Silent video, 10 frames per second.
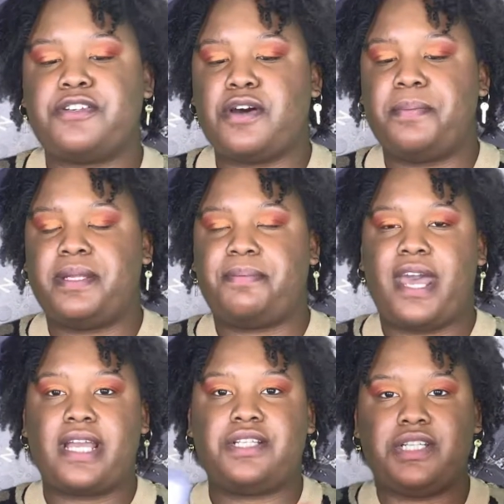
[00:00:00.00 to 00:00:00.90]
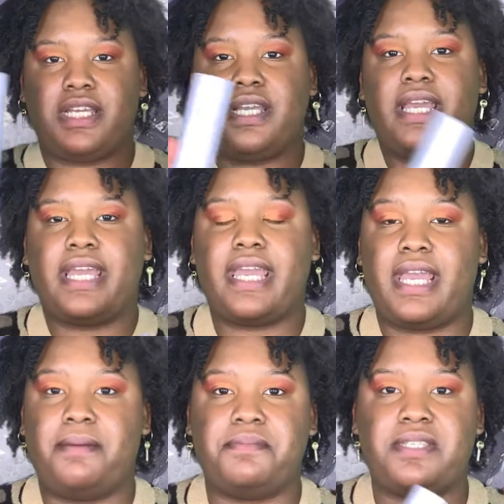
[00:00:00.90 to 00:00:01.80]
opened the packaging, it
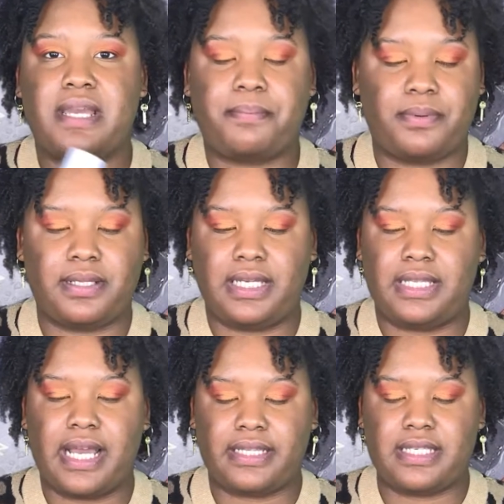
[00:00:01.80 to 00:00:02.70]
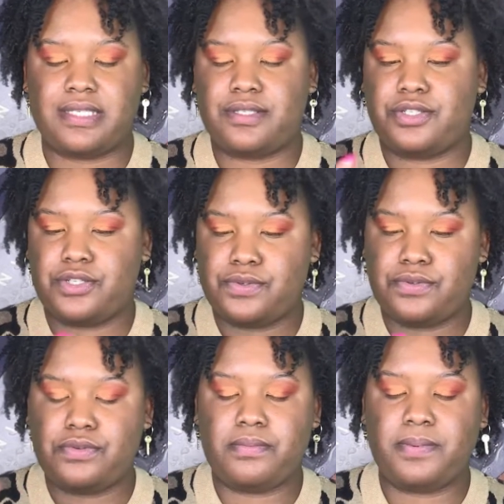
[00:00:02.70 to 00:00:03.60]
came separately. Like, this
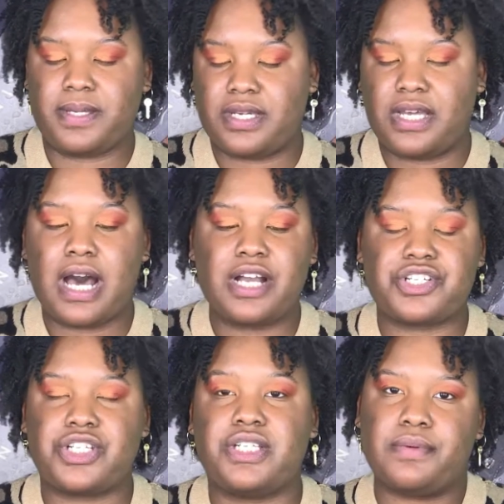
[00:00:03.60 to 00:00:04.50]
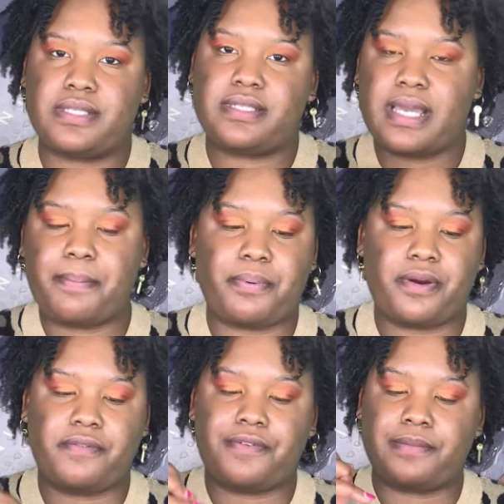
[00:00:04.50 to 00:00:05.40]
tube concoction was
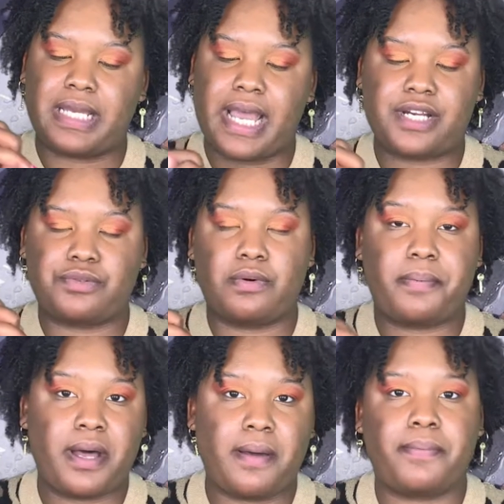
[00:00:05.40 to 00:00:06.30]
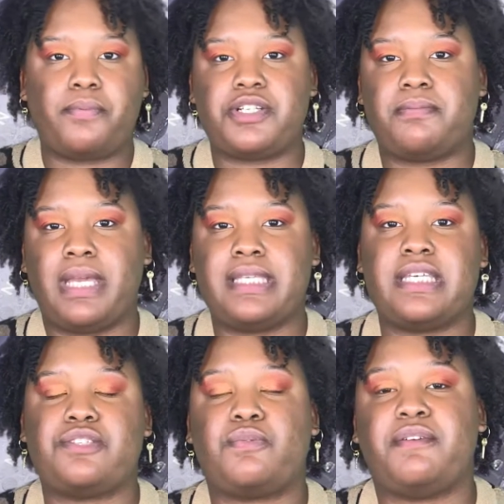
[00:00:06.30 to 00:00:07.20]
separate from the actual pump, which means
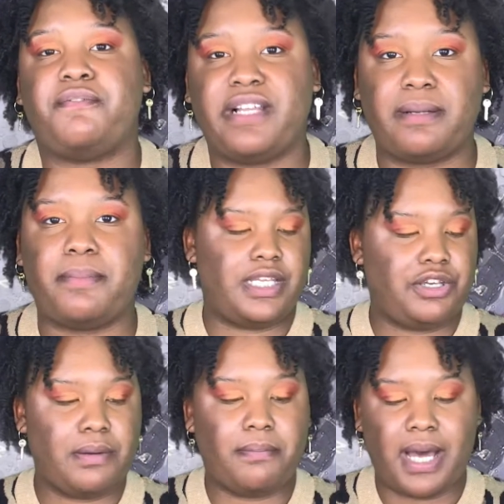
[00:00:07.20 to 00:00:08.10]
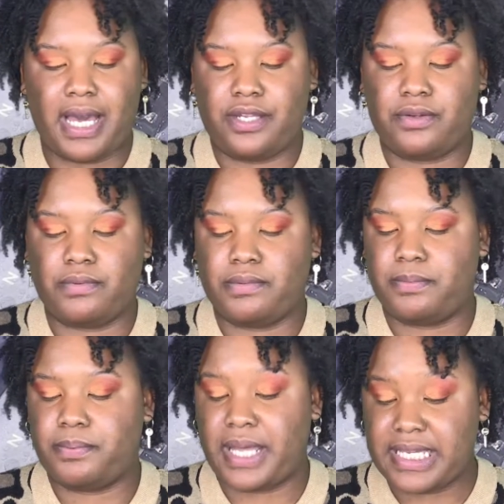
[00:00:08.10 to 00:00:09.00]
it's refillable. You can buy the
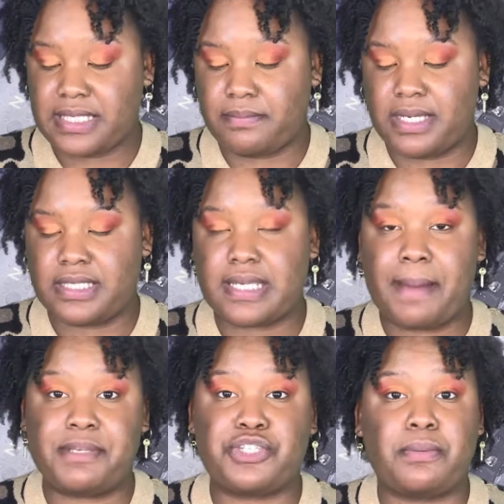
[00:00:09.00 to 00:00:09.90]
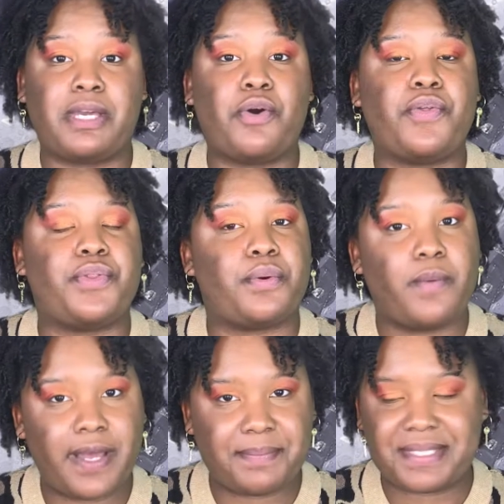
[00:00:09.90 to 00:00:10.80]
replacements, I'm assuming, on their
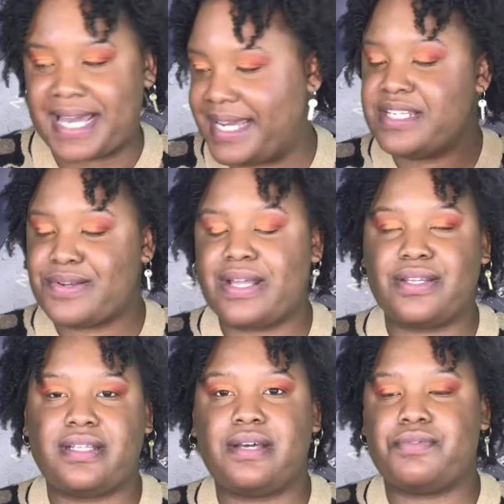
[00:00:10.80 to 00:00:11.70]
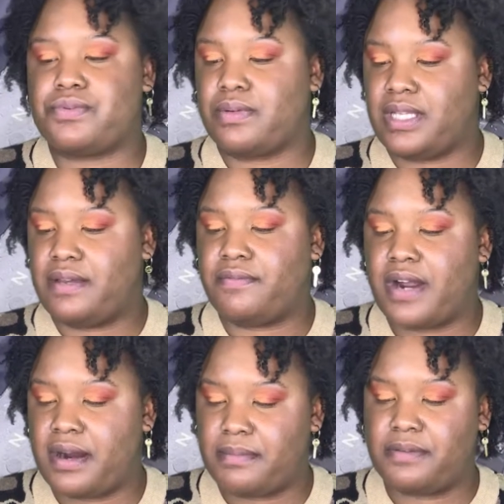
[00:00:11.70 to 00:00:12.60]
website. So I thought that was really
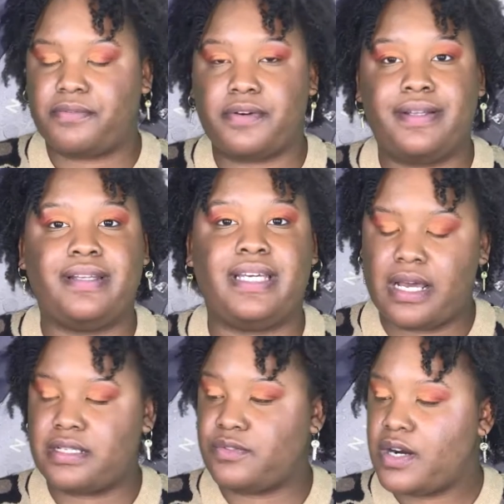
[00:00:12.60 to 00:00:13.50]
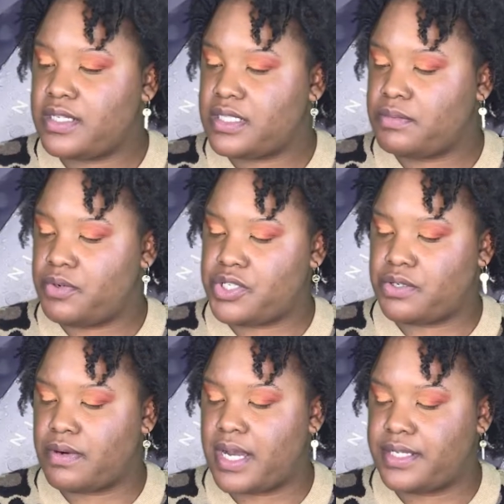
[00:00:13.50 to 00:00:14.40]
environment friendly. Now, as far as this
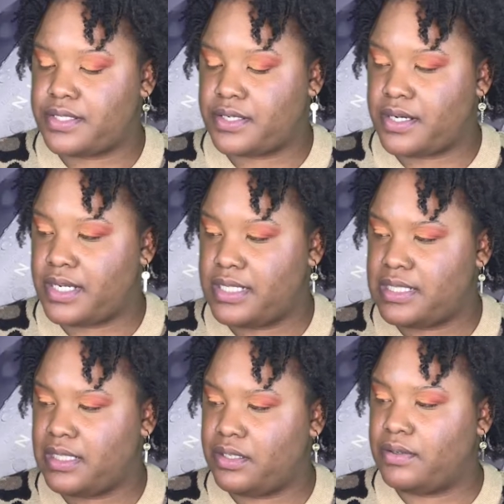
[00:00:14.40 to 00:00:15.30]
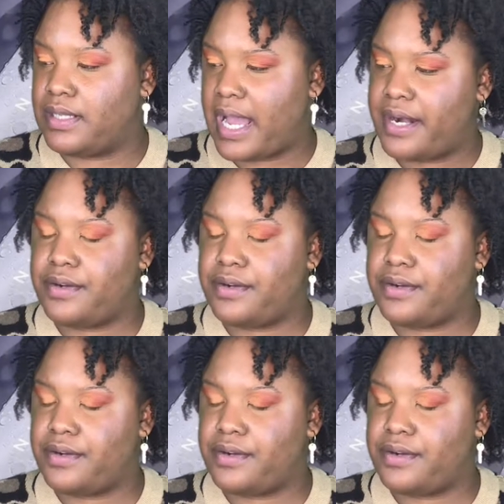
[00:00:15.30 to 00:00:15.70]
moisturizer, it's a little lighter